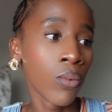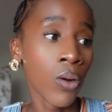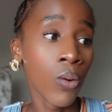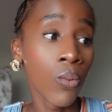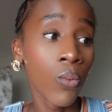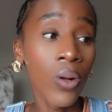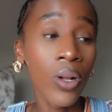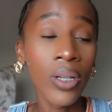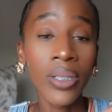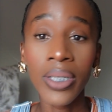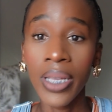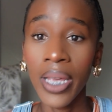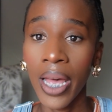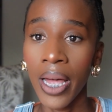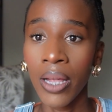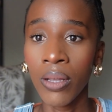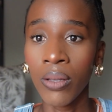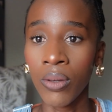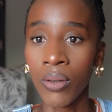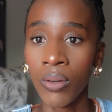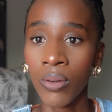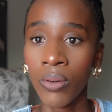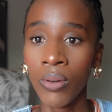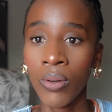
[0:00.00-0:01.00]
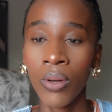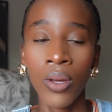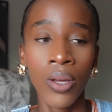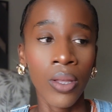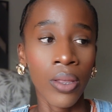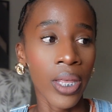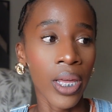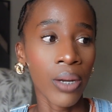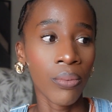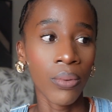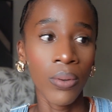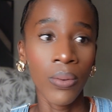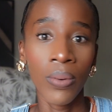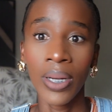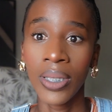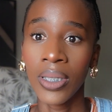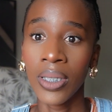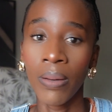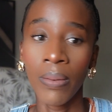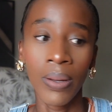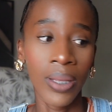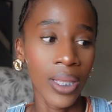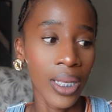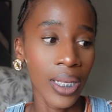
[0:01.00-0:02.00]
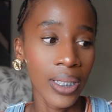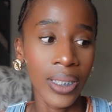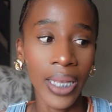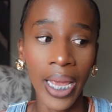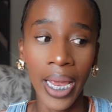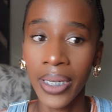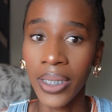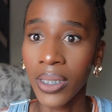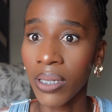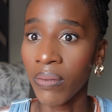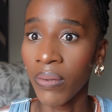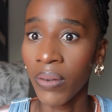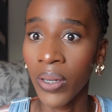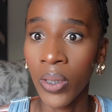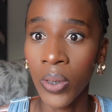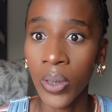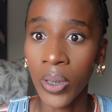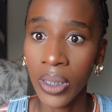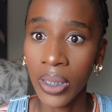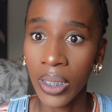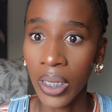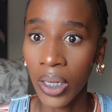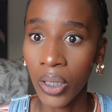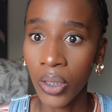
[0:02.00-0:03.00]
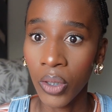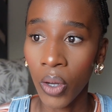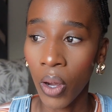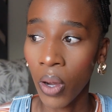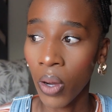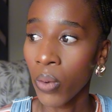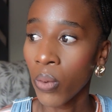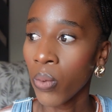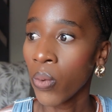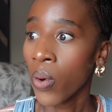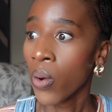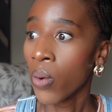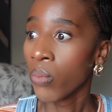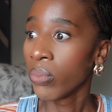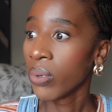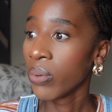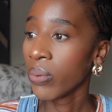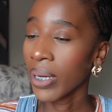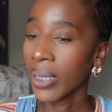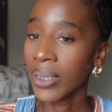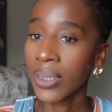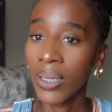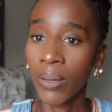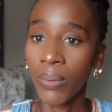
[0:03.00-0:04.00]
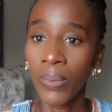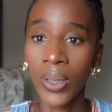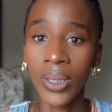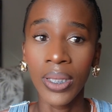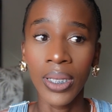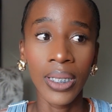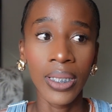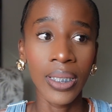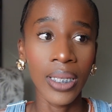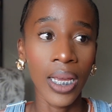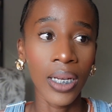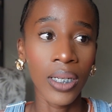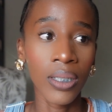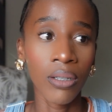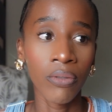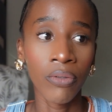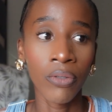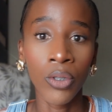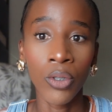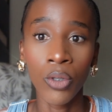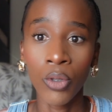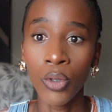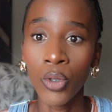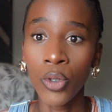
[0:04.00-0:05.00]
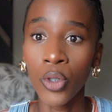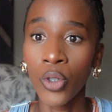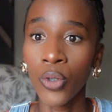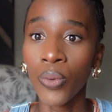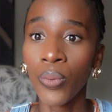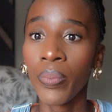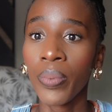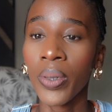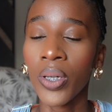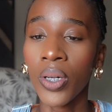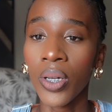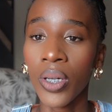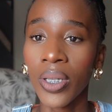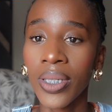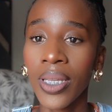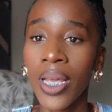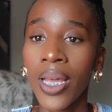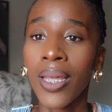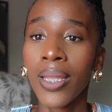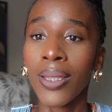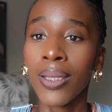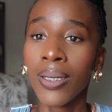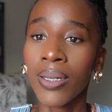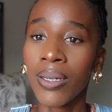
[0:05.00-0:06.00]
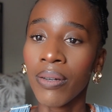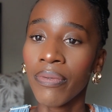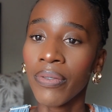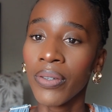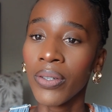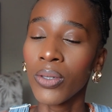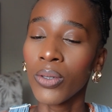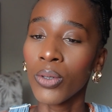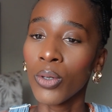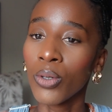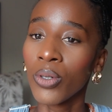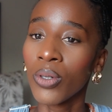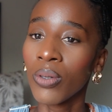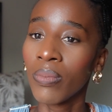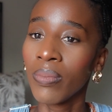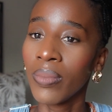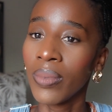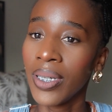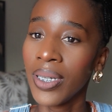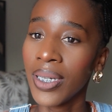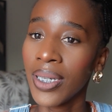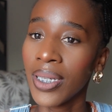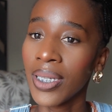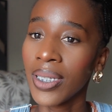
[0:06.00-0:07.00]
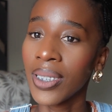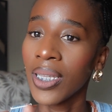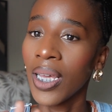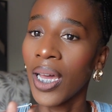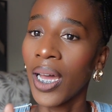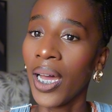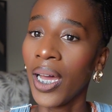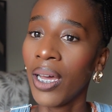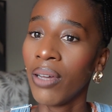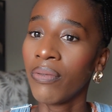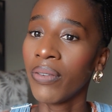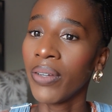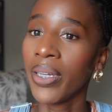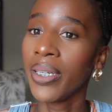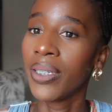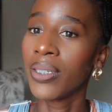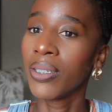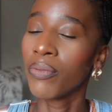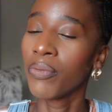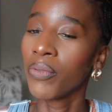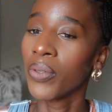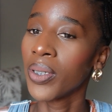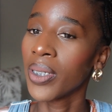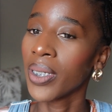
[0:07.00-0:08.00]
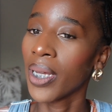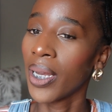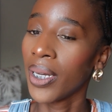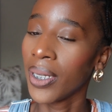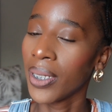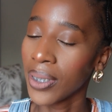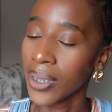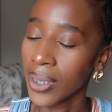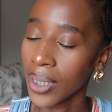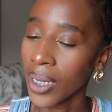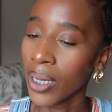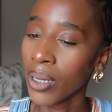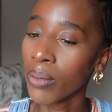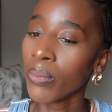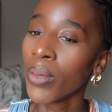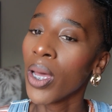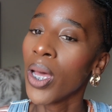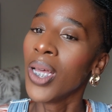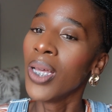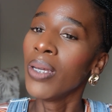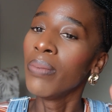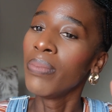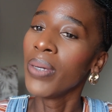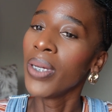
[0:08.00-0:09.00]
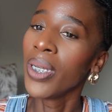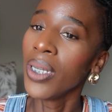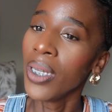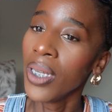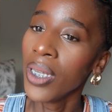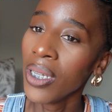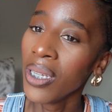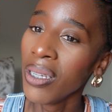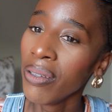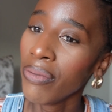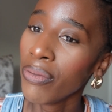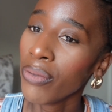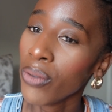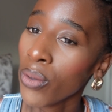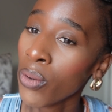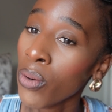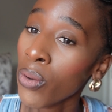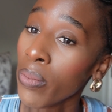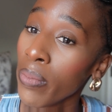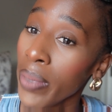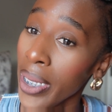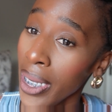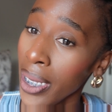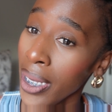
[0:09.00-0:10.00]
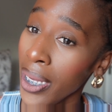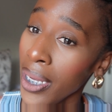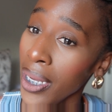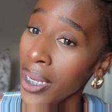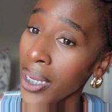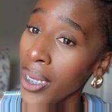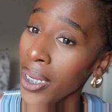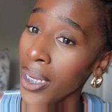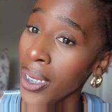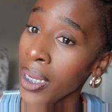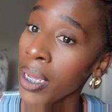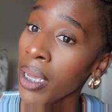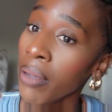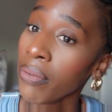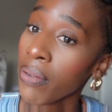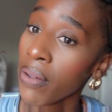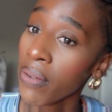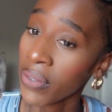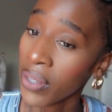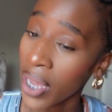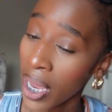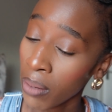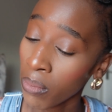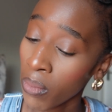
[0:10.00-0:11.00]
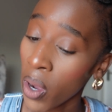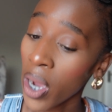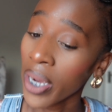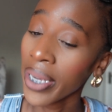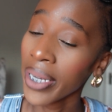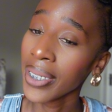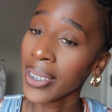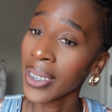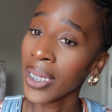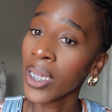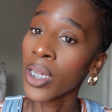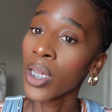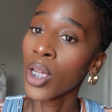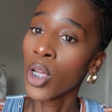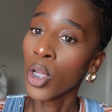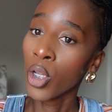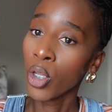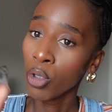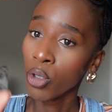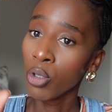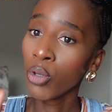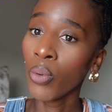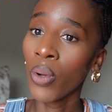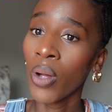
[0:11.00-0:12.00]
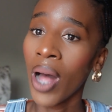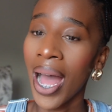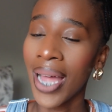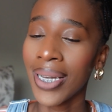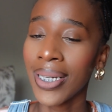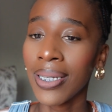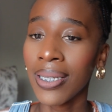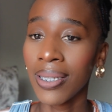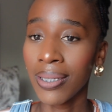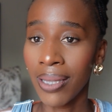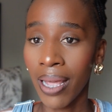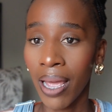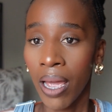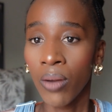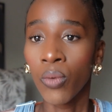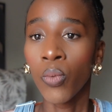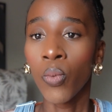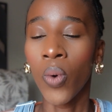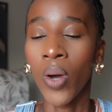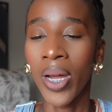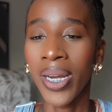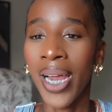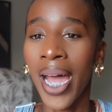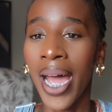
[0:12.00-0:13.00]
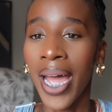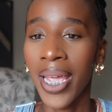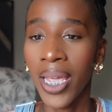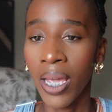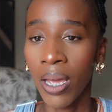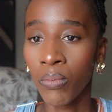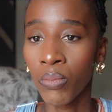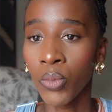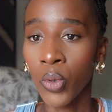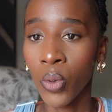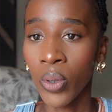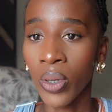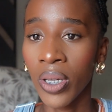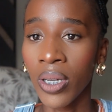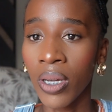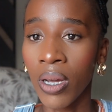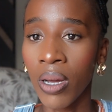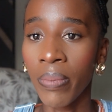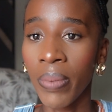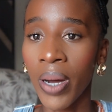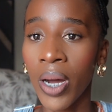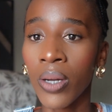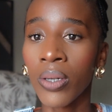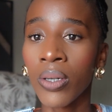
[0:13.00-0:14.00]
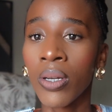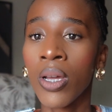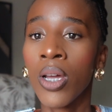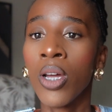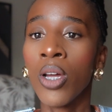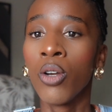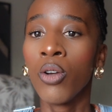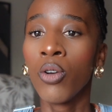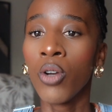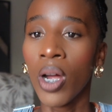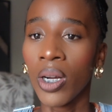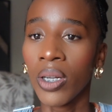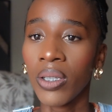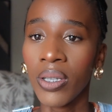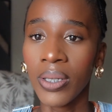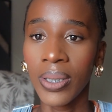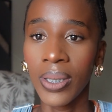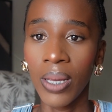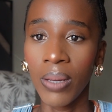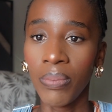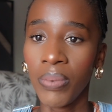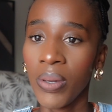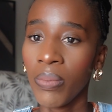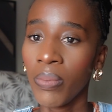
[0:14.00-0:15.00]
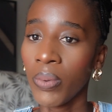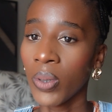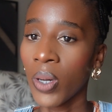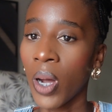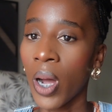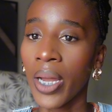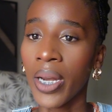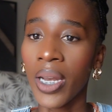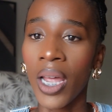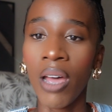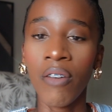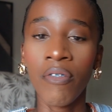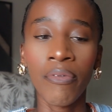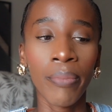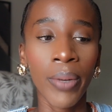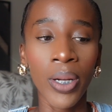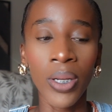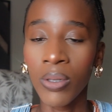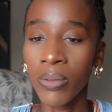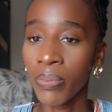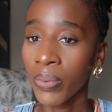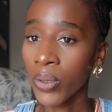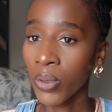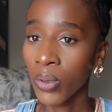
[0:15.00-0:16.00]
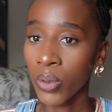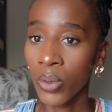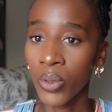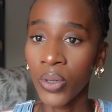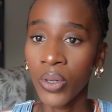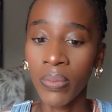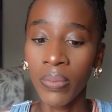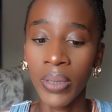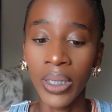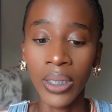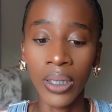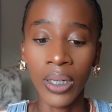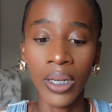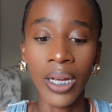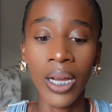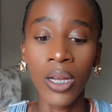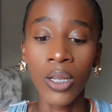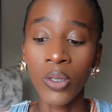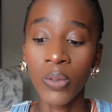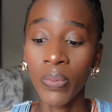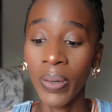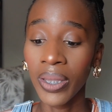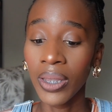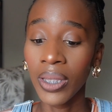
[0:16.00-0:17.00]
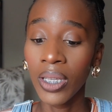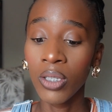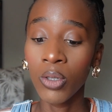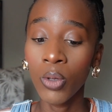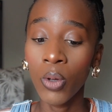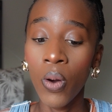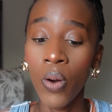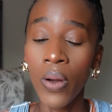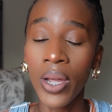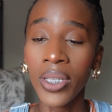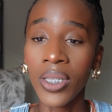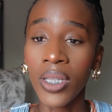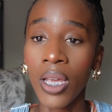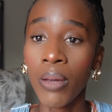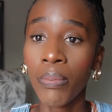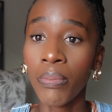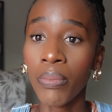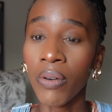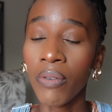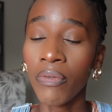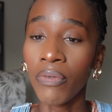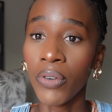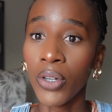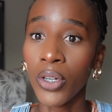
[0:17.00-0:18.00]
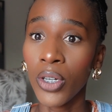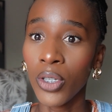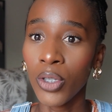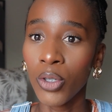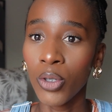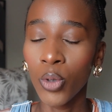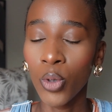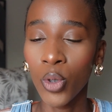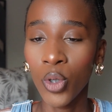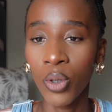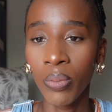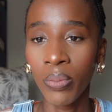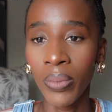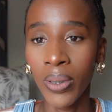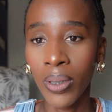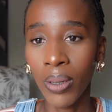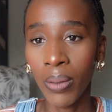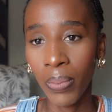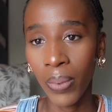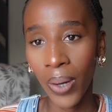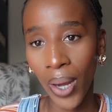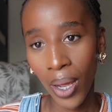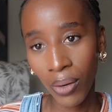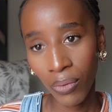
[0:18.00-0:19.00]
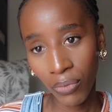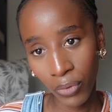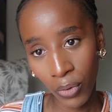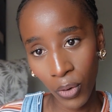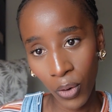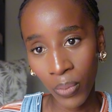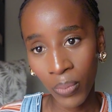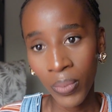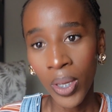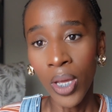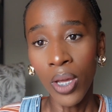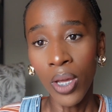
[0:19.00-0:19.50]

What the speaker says: will tell you that we want someone that's active on TikTok, we want someone that's active on YouTube, because the different social medias have a different LSM. Believe you me, if you've done marketing, you will understand what I am talking about. Not to say people can't have multiple social media accounts, but there's always a preferred social media platform.